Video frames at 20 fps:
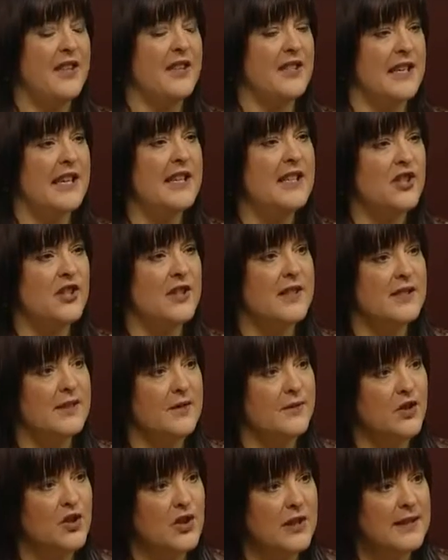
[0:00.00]
the teachings
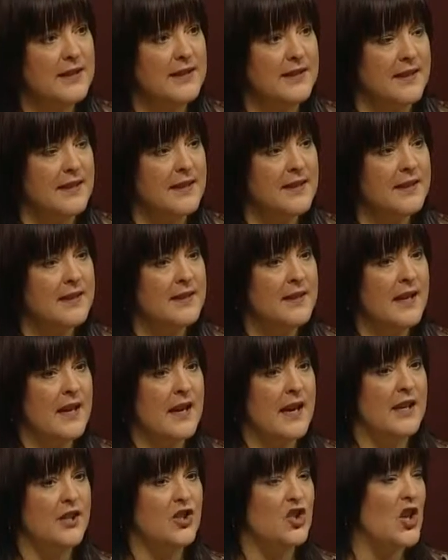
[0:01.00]
of Jesus
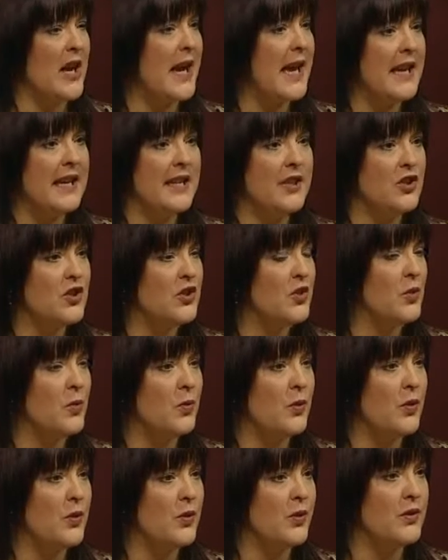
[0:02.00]
change the
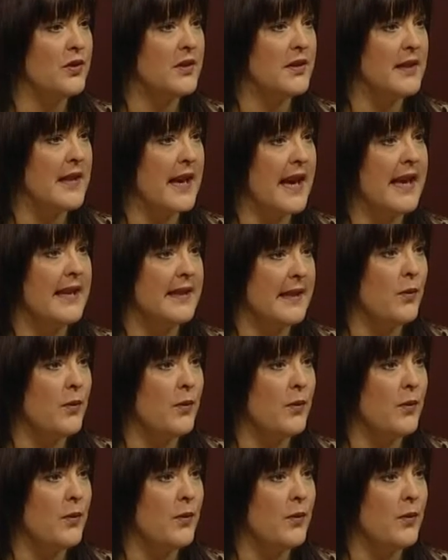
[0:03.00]
world today